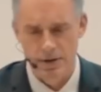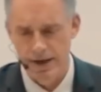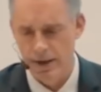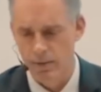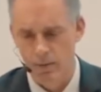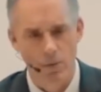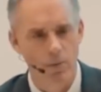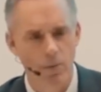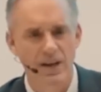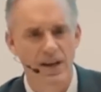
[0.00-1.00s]
it's like, "Well,
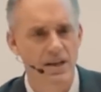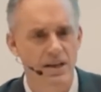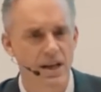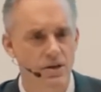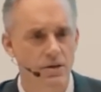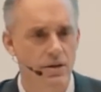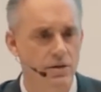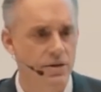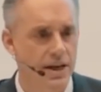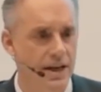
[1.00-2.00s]
what kind of schedule are
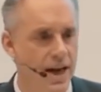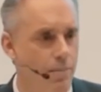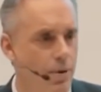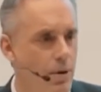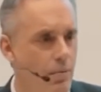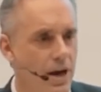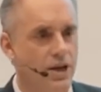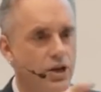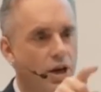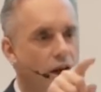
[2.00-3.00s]
you setting up?" Well,
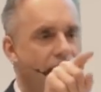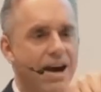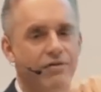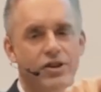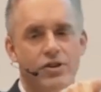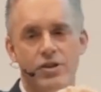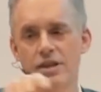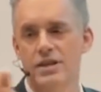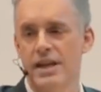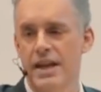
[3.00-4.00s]
I I have to do
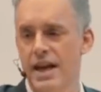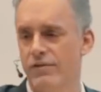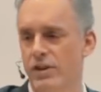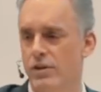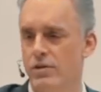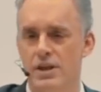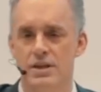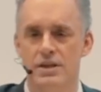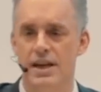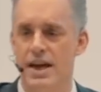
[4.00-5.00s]
this, then I have to do
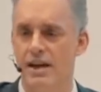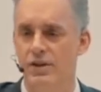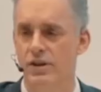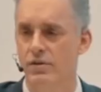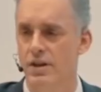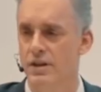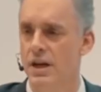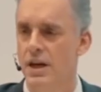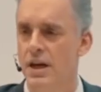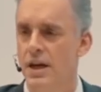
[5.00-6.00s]
this, then I have to do this,
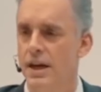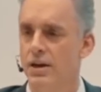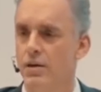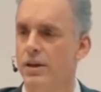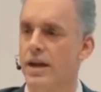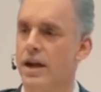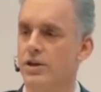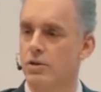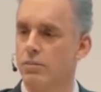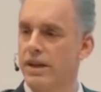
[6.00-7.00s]
you know, and then I
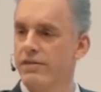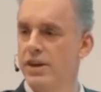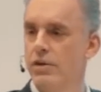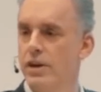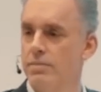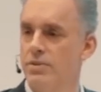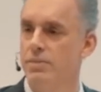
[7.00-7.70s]
just go play video games